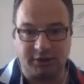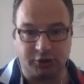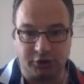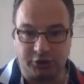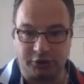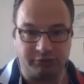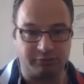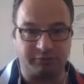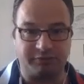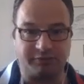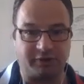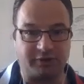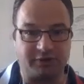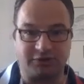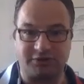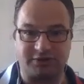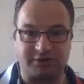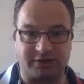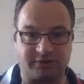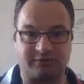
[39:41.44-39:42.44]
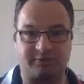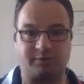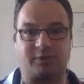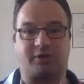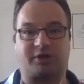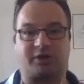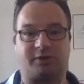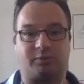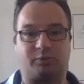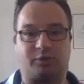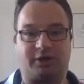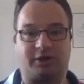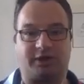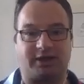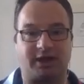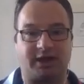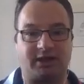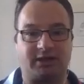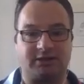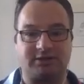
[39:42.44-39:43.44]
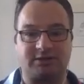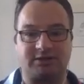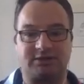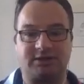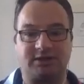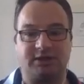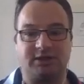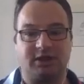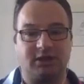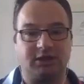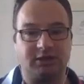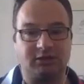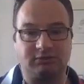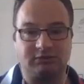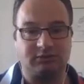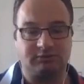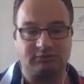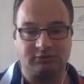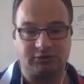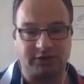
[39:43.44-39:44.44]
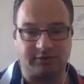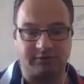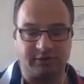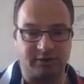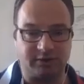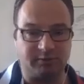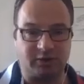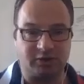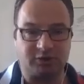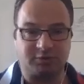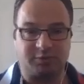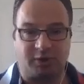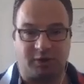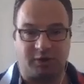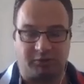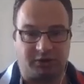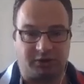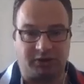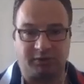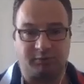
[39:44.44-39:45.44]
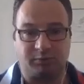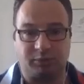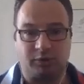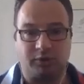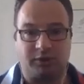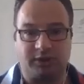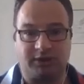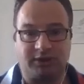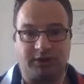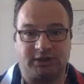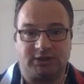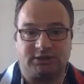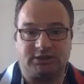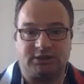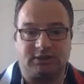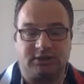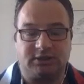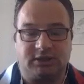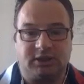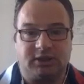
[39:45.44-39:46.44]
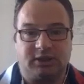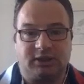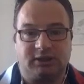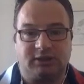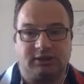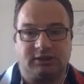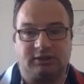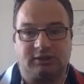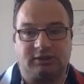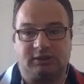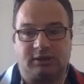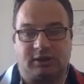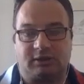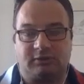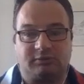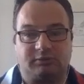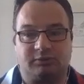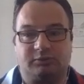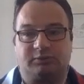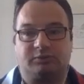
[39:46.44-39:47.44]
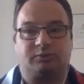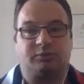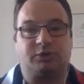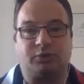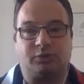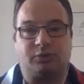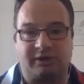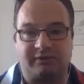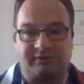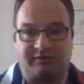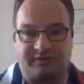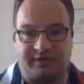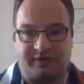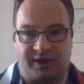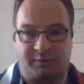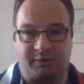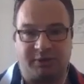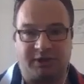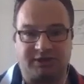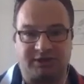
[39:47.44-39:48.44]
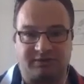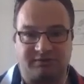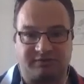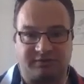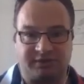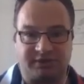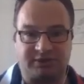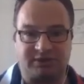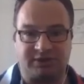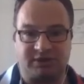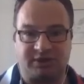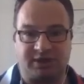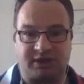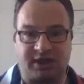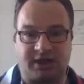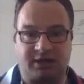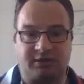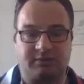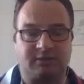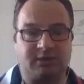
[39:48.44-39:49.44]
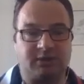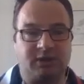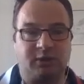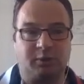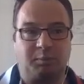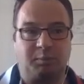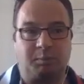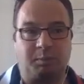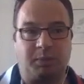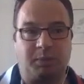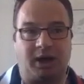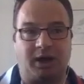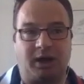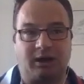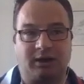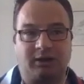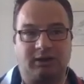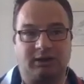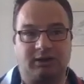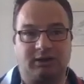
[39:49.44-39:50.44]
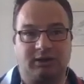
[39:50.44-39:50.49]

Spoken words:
you'll find yourself working weekends. Generally, most permanent employees, we all have families and things like that, but